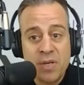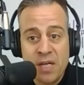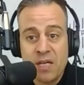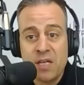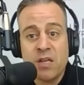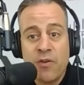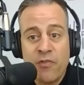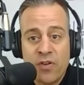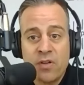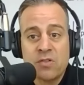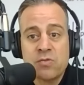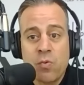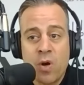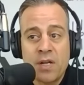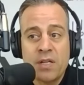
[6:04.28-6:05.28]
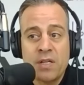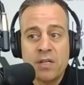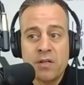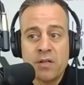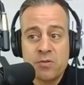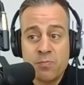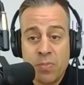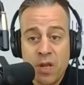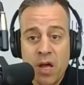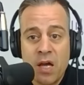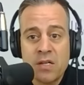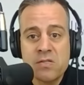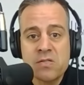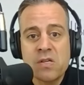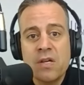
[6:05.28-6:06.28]
being in the field 20 years
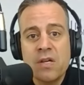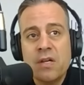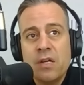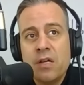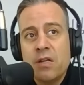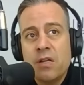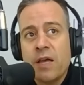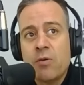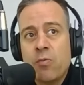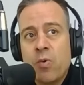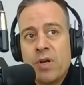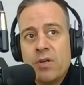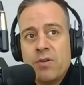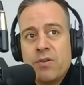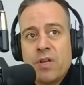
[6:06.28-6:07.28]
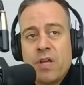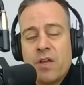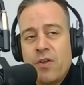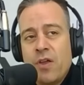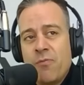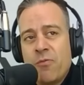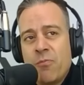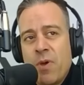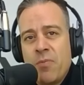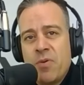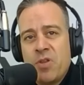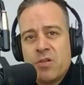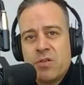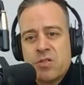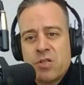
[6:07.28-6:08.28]
plus, like what do you th- if
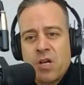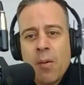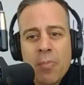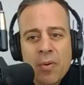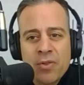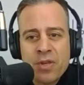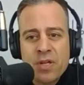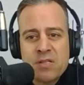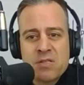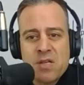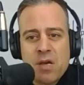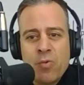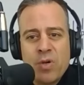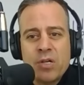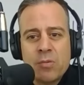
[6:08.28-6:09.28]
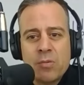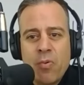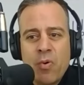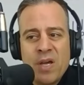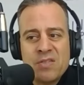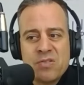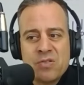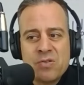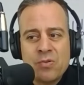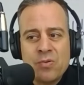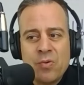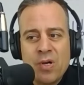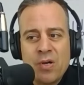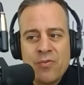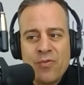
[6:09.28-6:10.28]
maybe there's a couple things that we could point
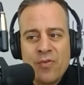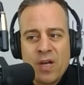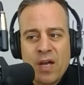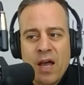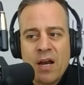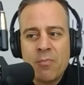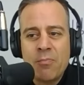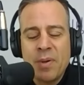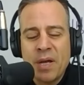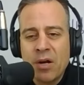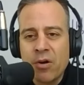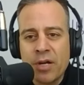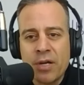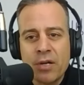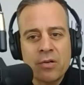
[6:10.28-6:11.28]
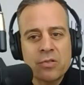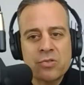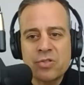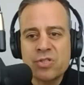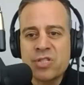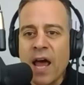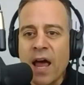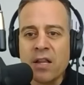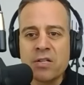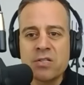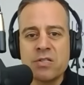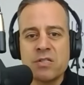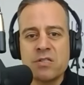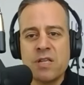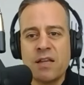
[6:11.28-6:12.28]
to of kind of barriers or
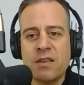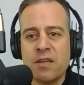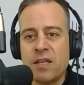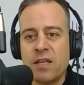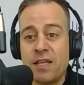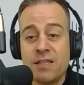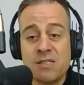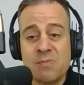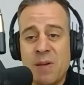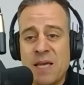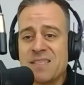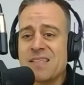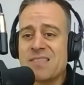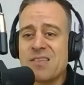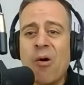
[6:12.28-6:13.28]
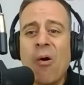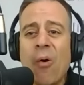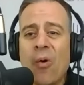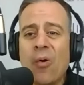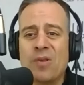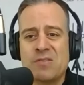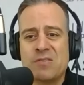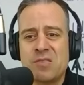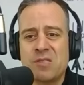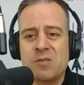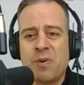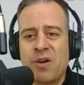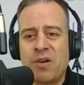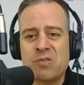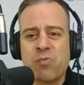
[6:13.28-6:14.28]
challenges that the space as a whole has
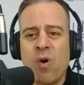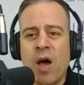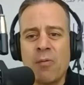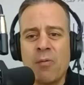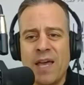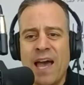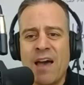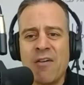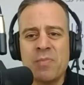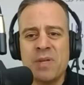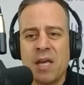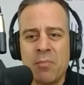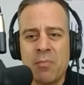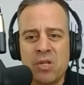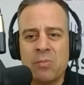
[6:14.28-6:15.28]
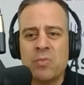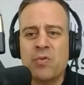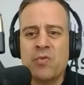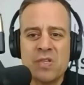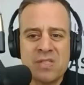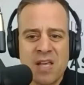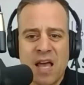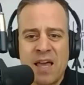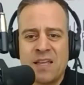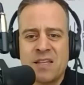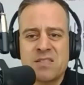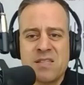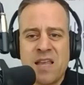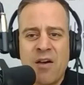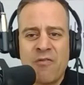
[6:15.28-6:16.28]
experienced why we haven't been able to move the
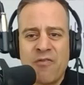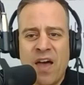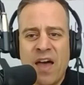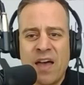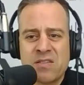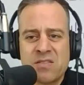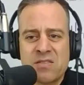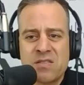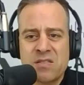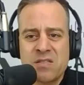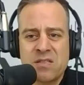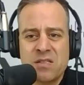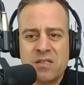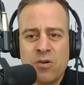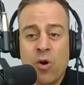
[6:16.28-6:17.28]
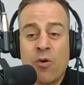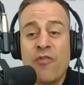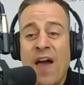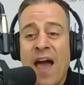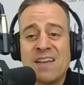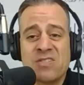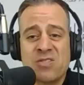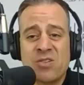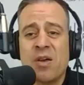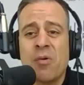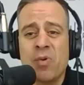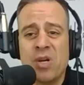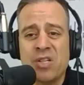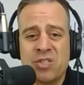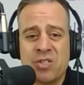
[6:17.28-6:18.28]
science that fast or faster so,
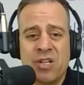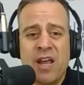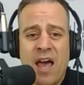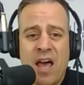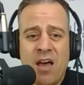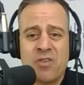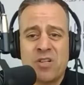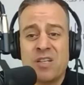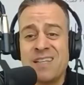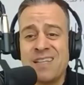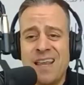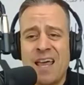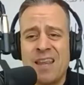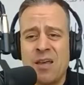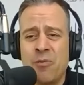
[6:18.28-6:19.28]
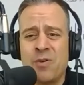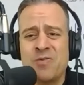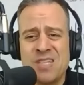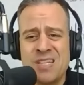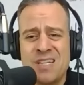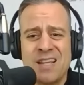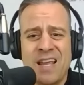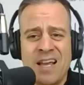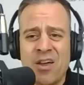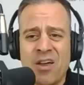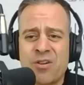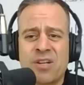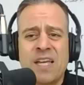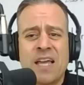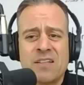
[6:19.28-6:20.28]
than we should have and, and, and, that we've seen in like
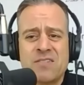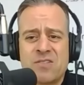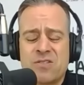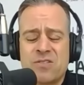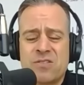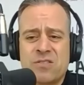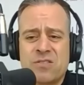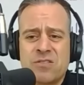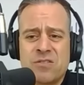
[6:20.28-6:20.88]
other cancers.